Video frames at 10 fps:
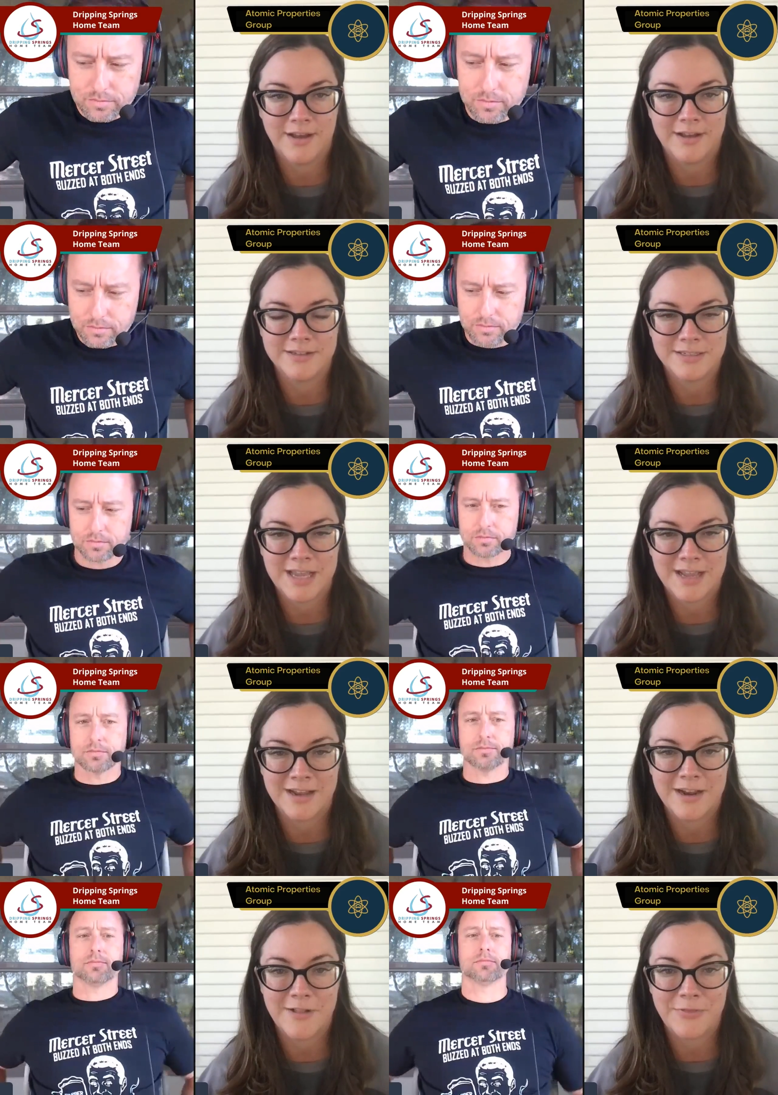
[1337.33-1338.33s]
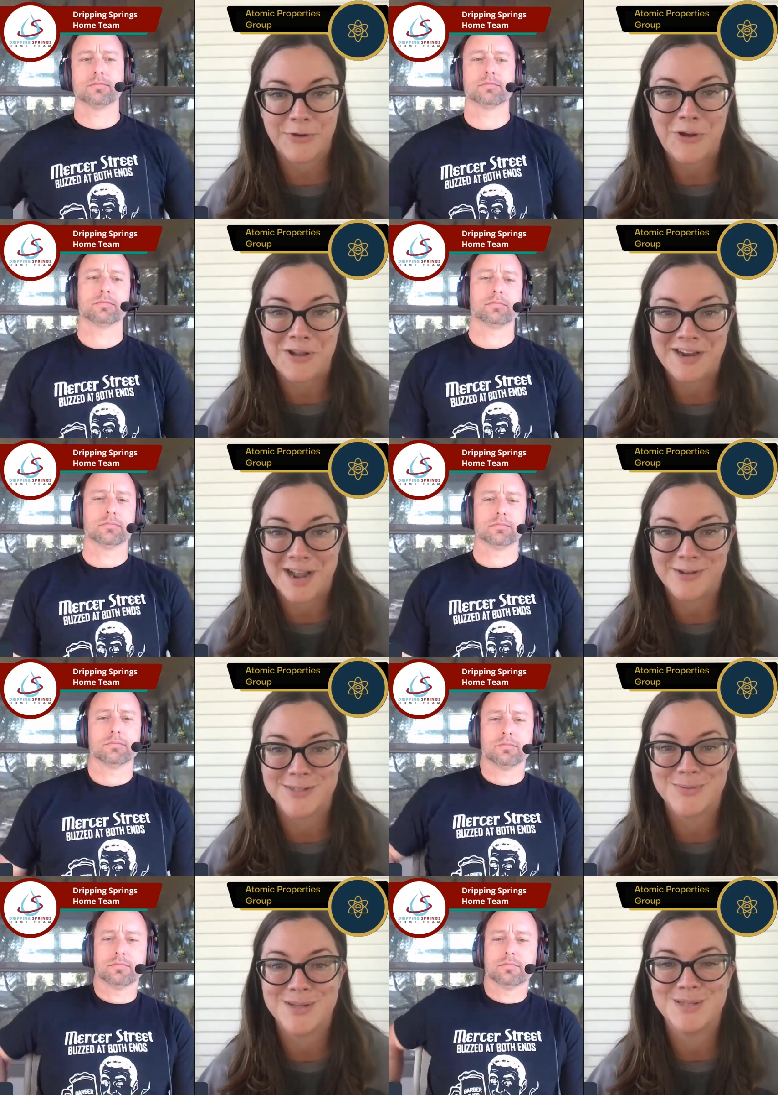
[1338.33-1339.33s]
Speaker 1: Uh, and their haunted house
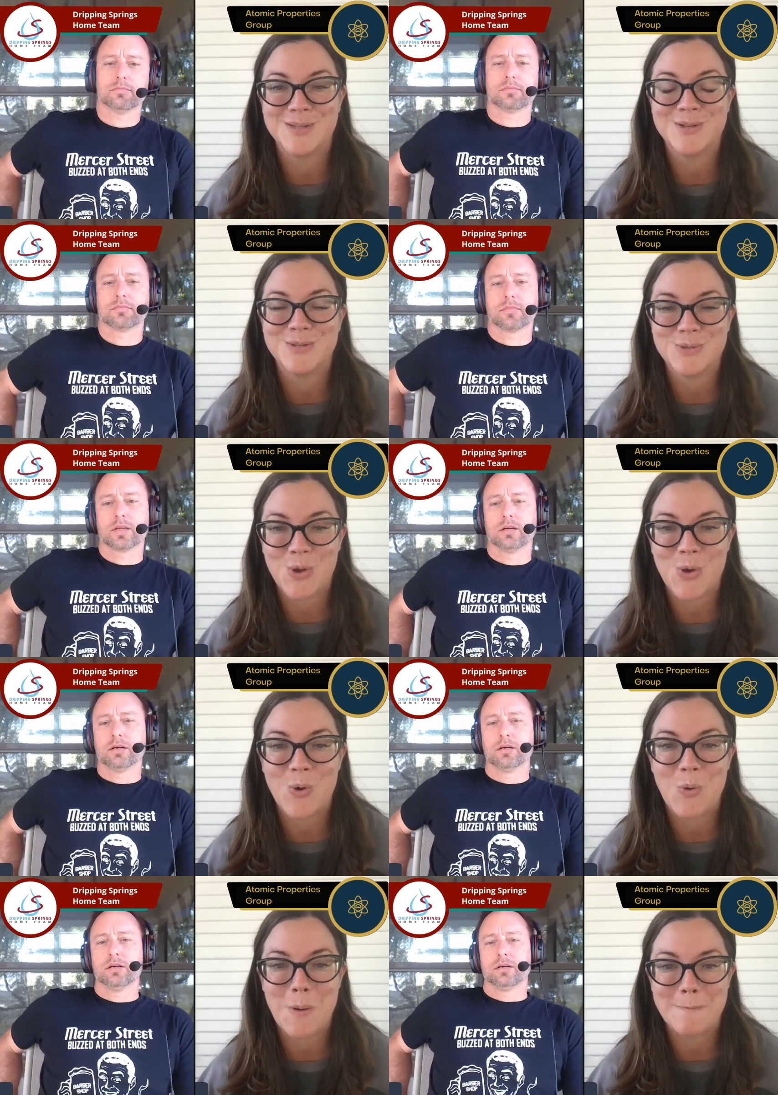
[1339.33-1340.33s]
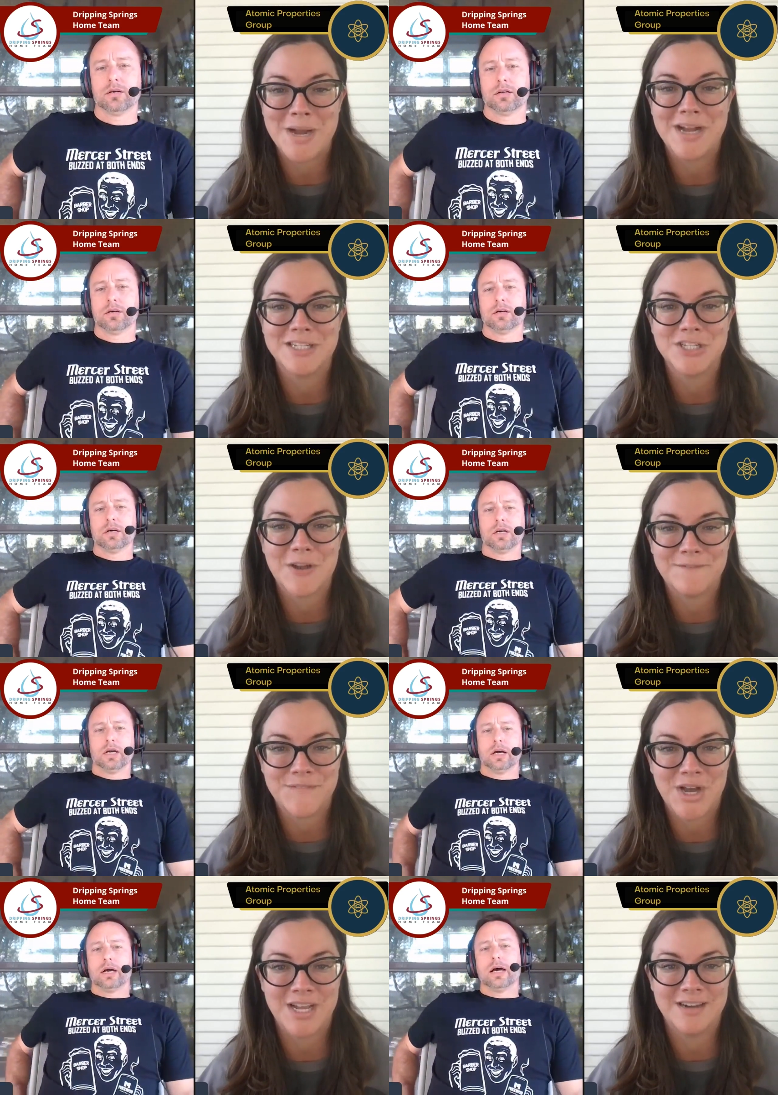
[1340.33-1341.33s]
was so much
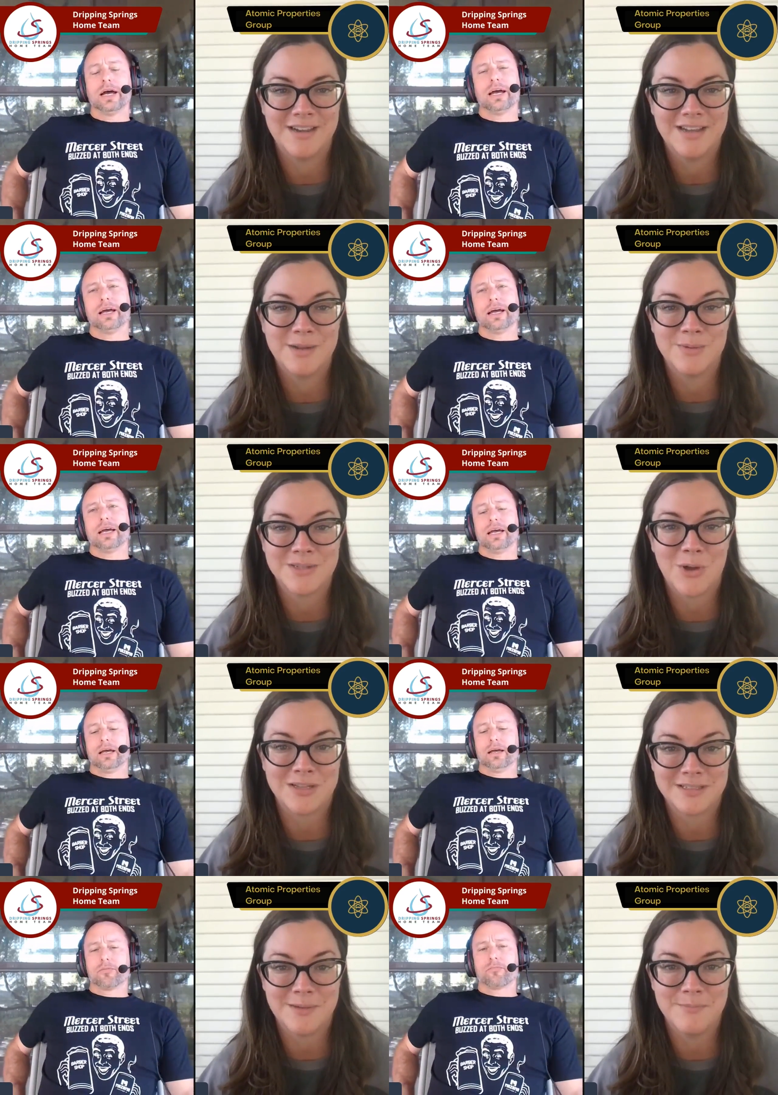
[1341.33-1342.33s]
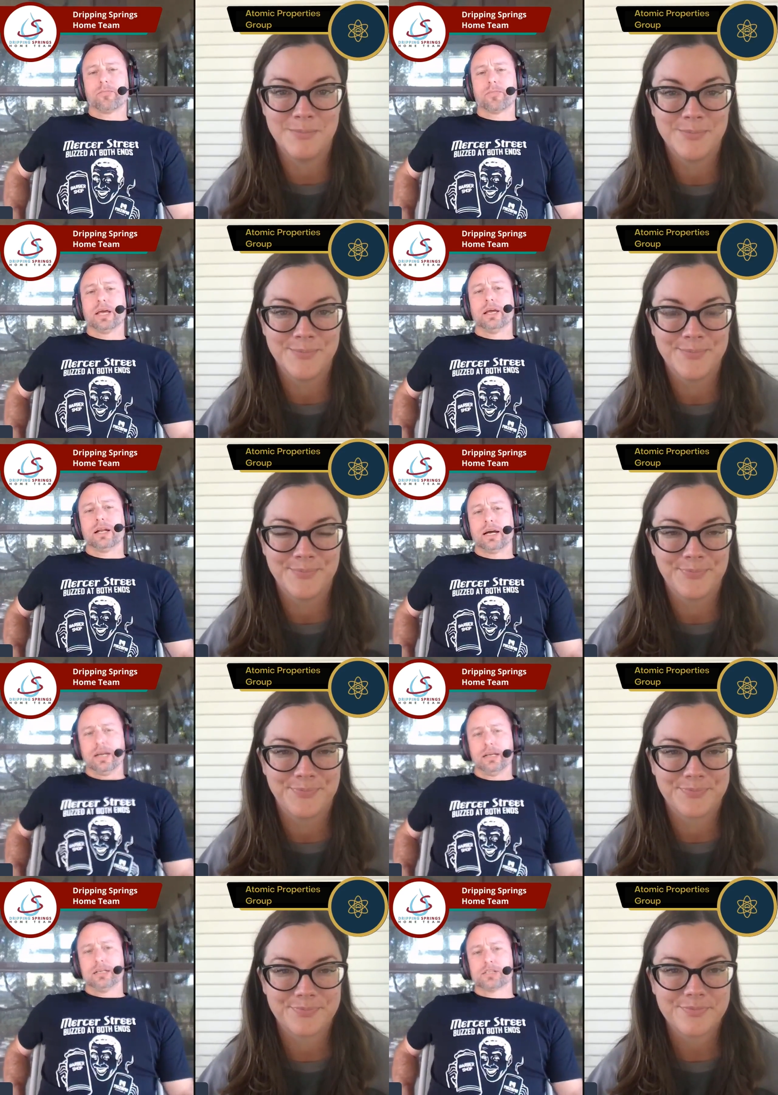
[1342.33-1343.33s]
fun. It was awesome.
Speaker 2: And
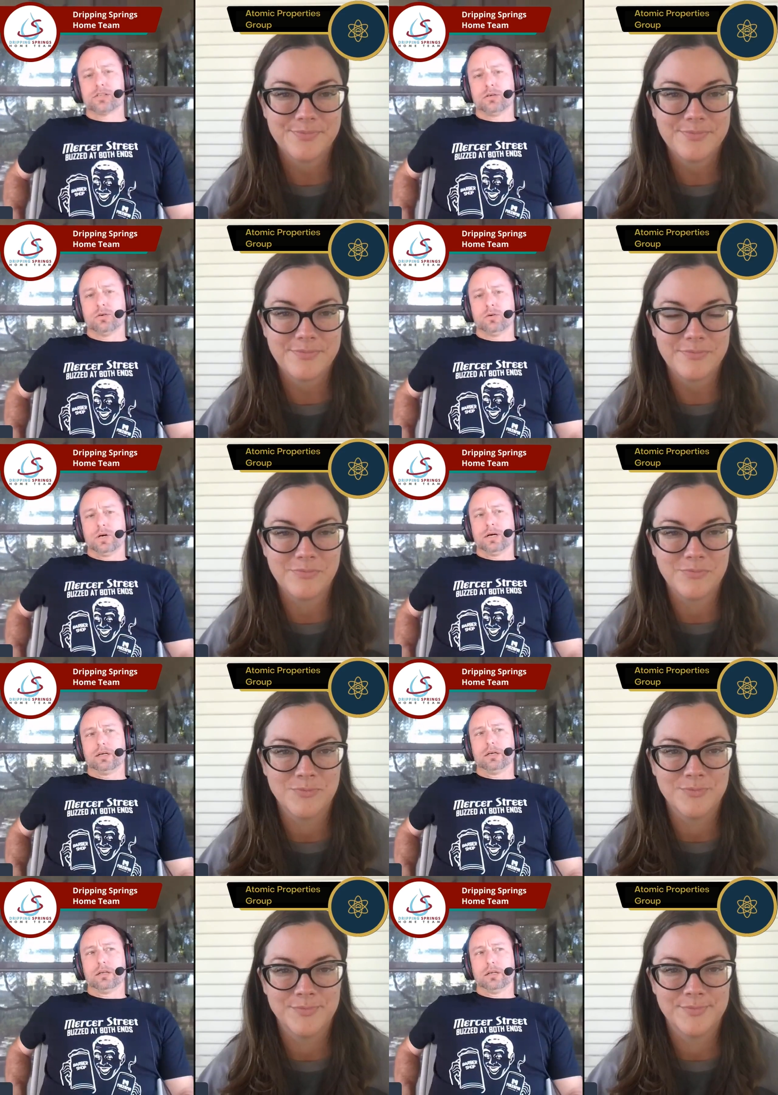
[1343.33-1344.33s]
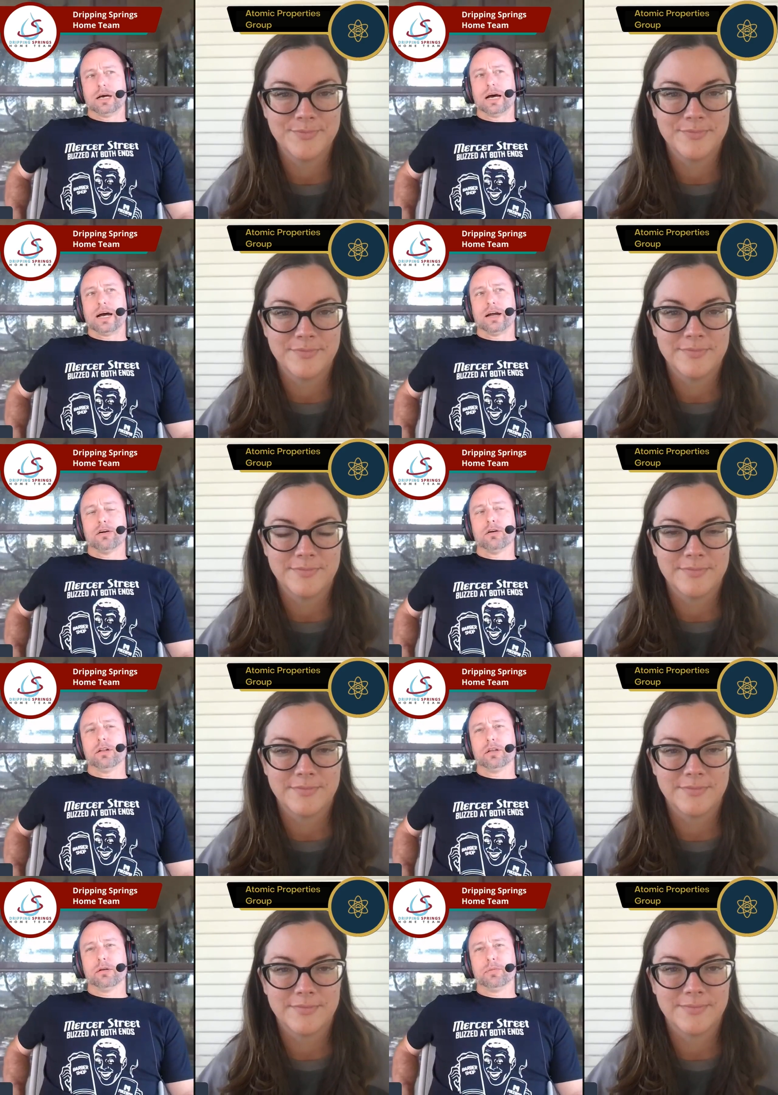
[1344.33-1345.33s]
I, so I heard a
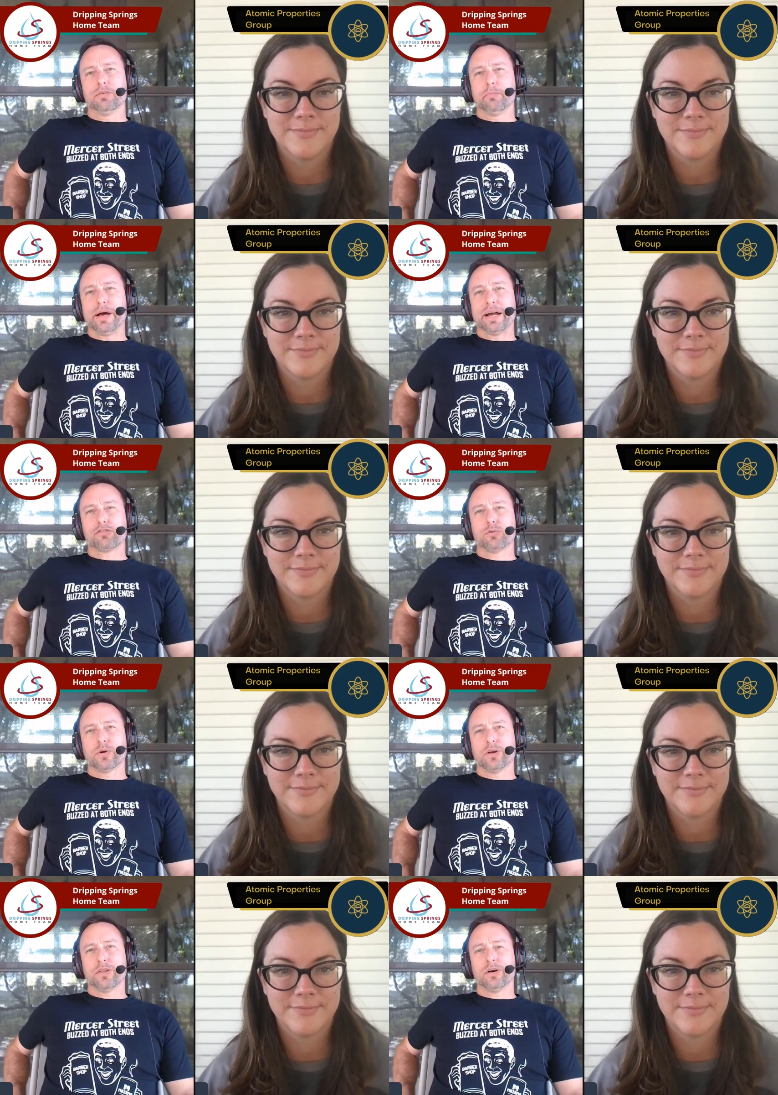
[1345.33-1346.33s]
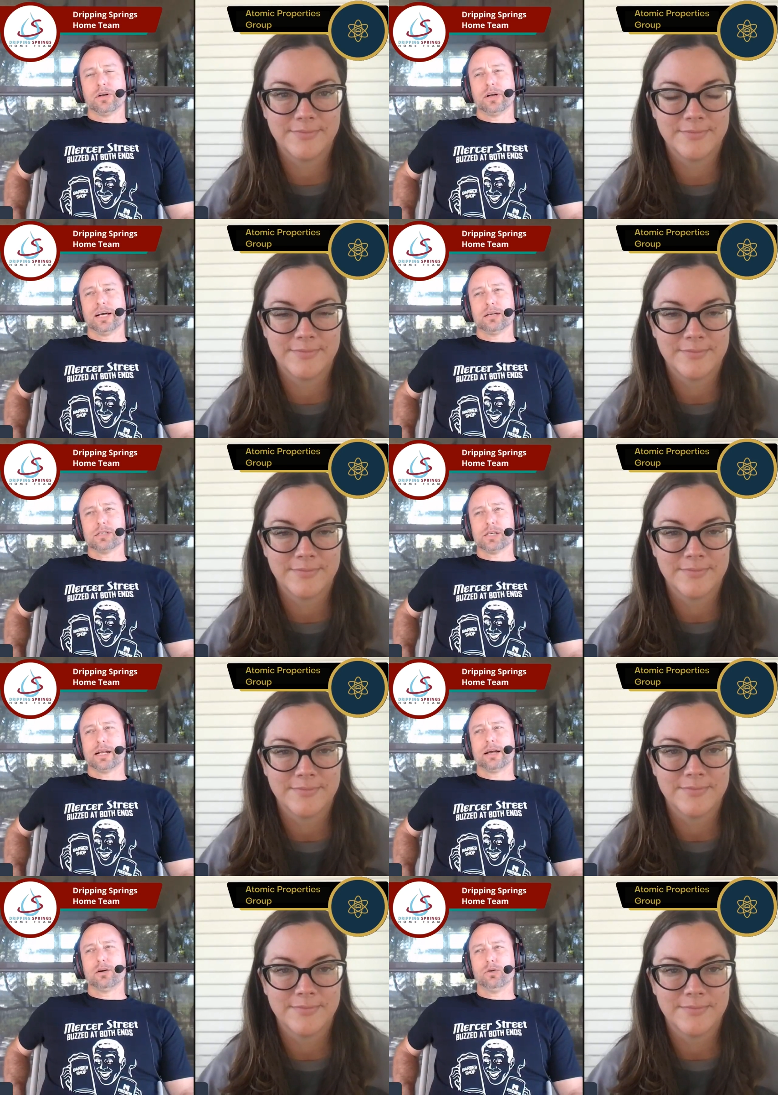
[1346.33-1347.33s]
little bit of a backstory on the haunted house, and
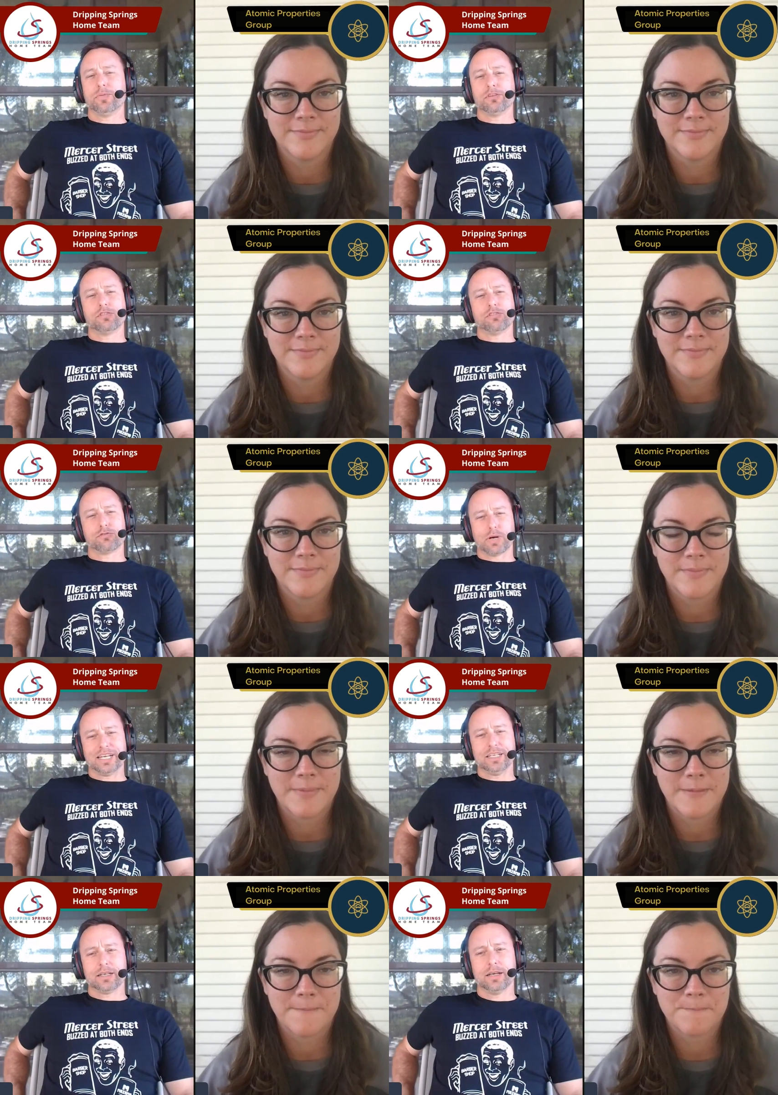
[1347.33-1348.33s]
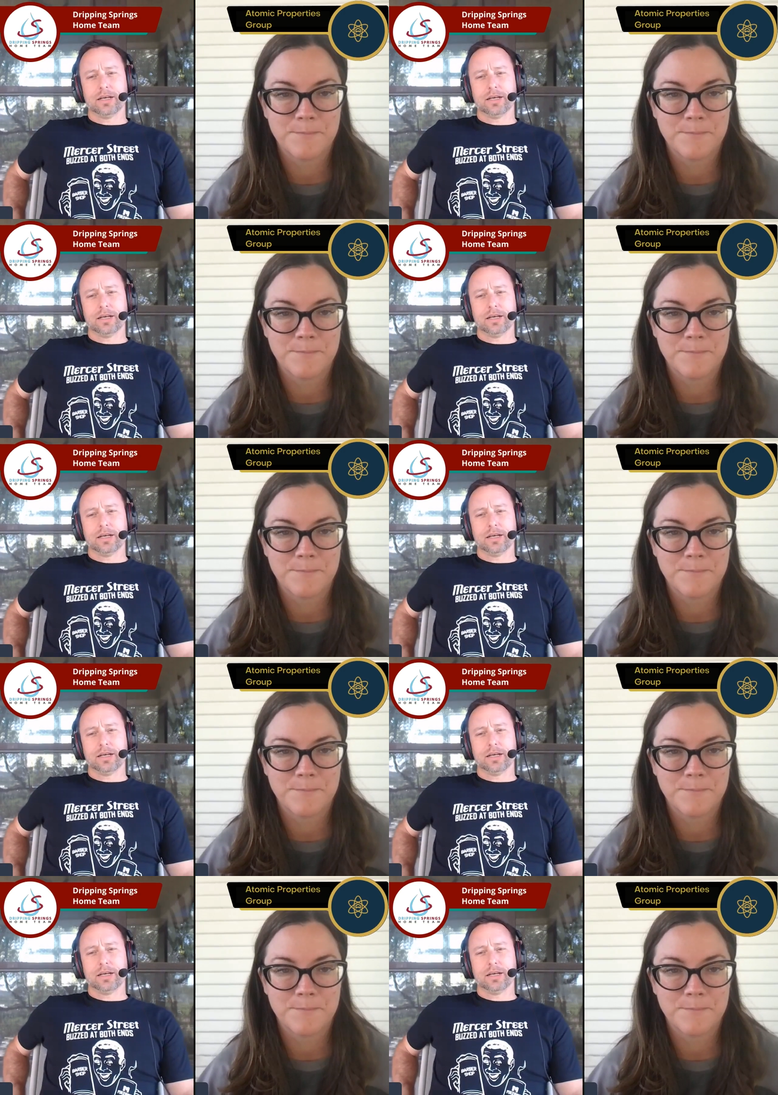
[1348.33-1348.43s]
I hope this is right.